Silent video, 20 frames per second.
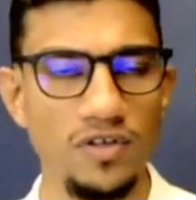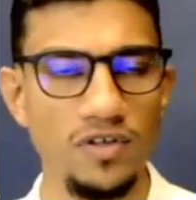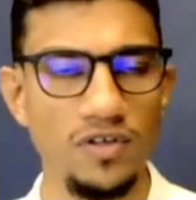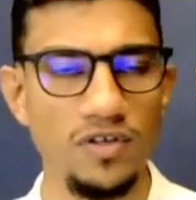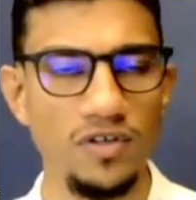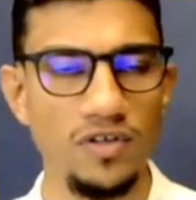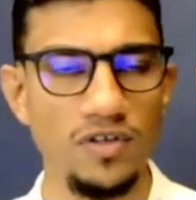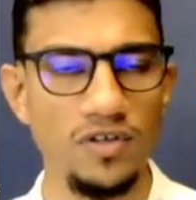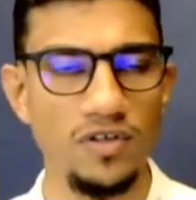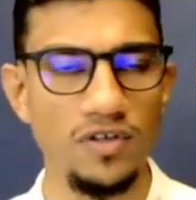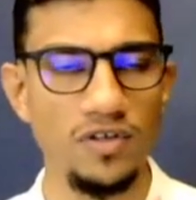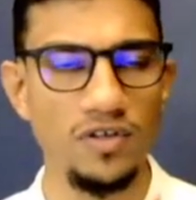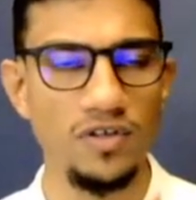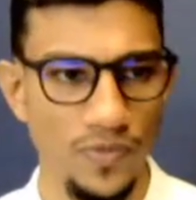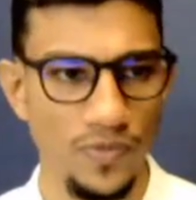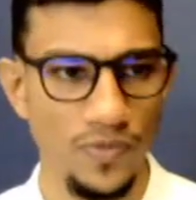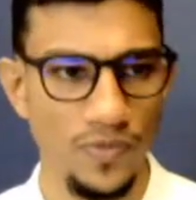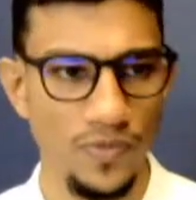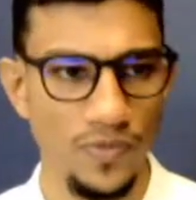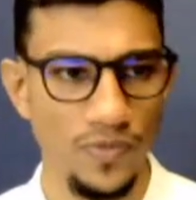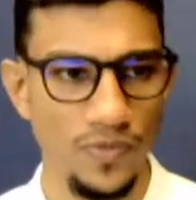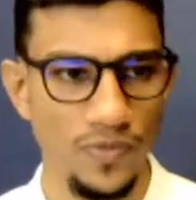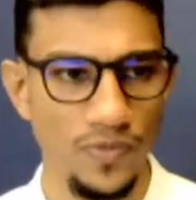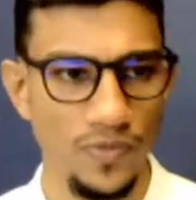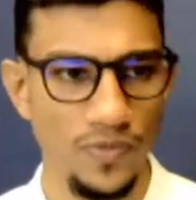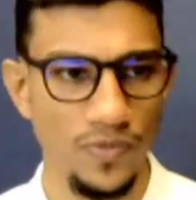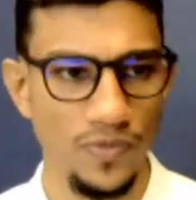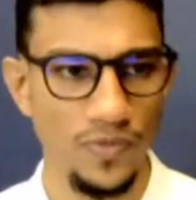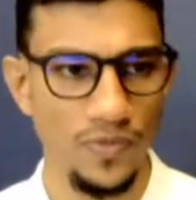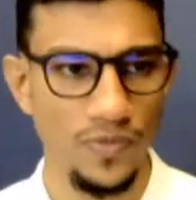single resolved
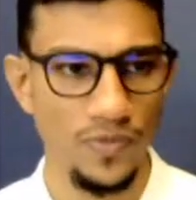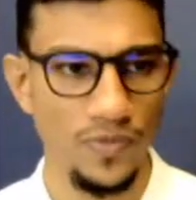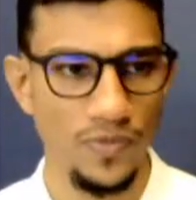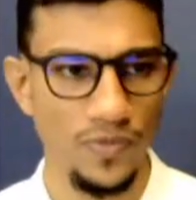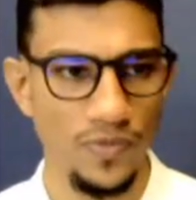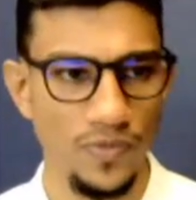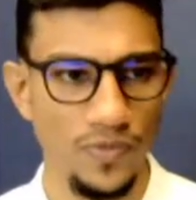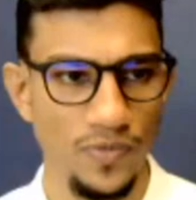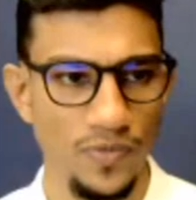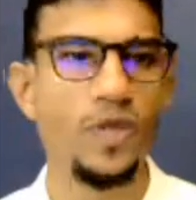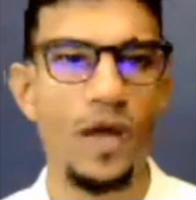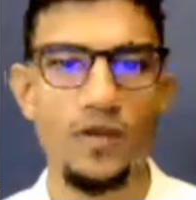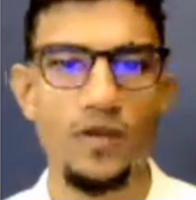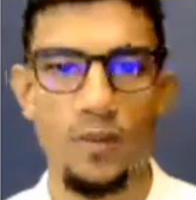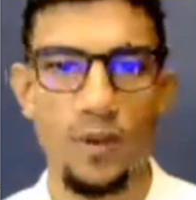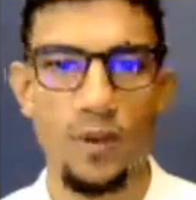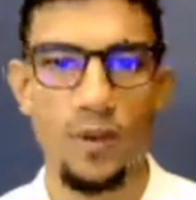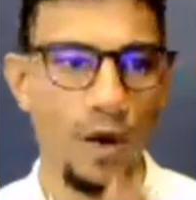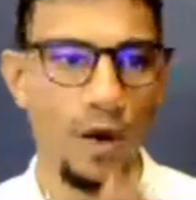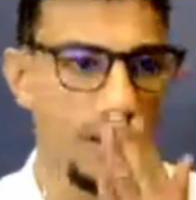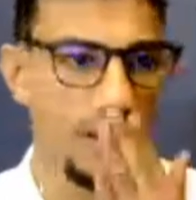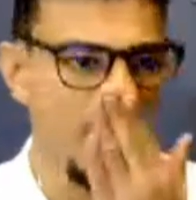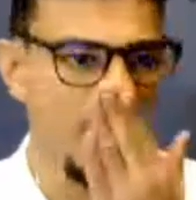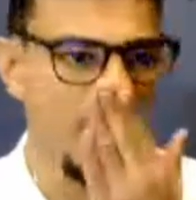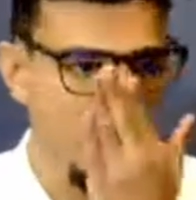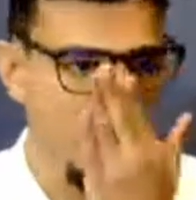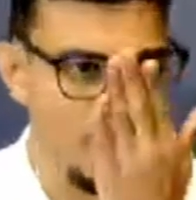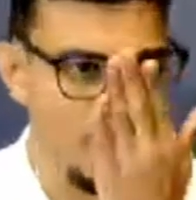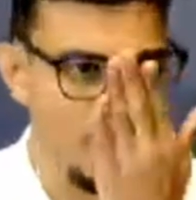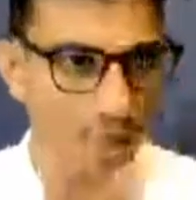issue, one single
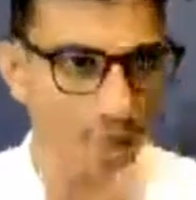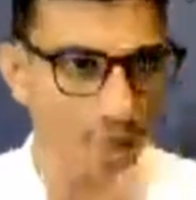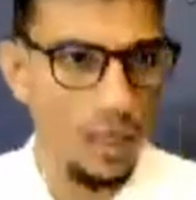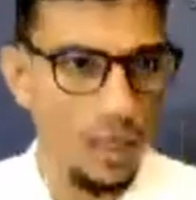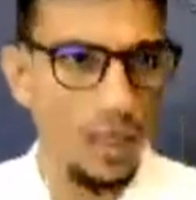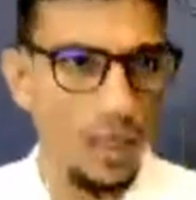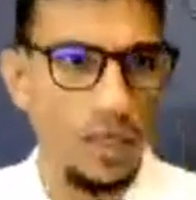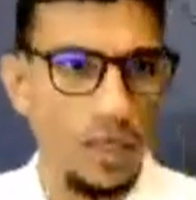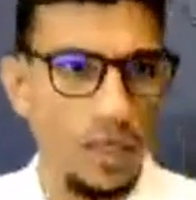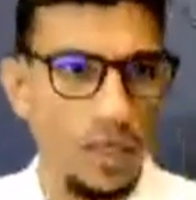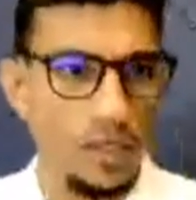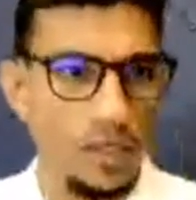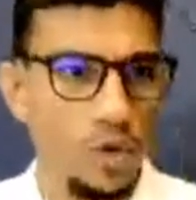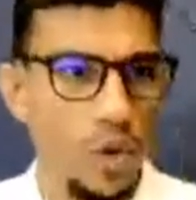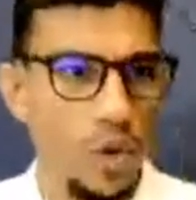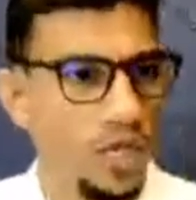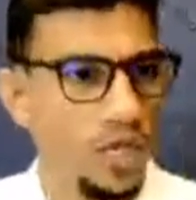issue that we'll be talking about.